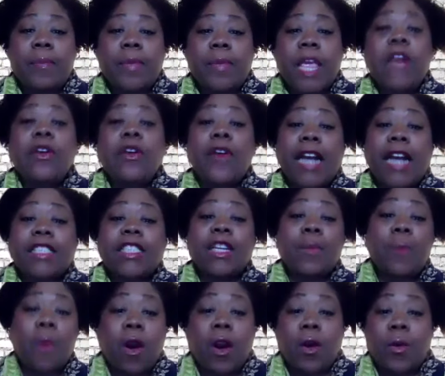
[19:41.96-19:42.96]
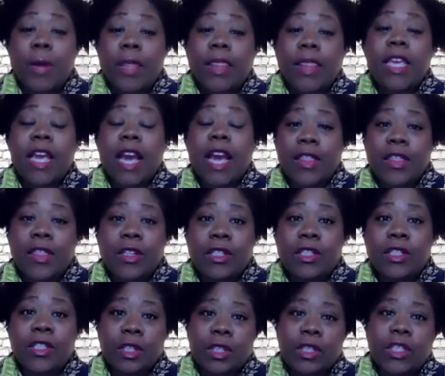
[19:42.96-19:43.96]
interacting more with the other
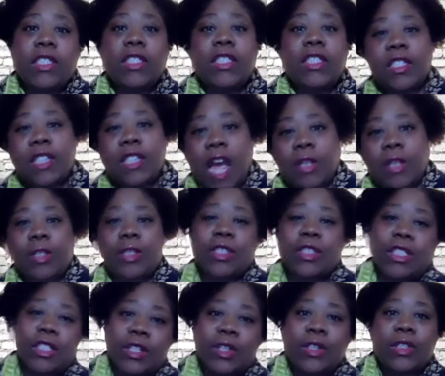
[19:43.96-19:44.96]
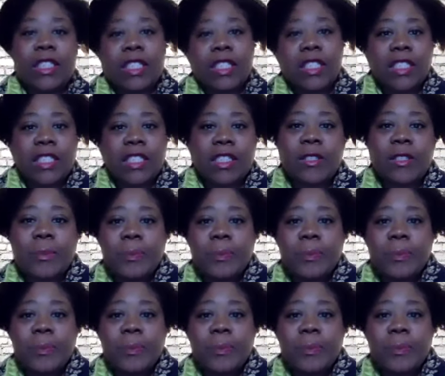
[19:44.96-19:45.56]
surgeons and doctors and nurses?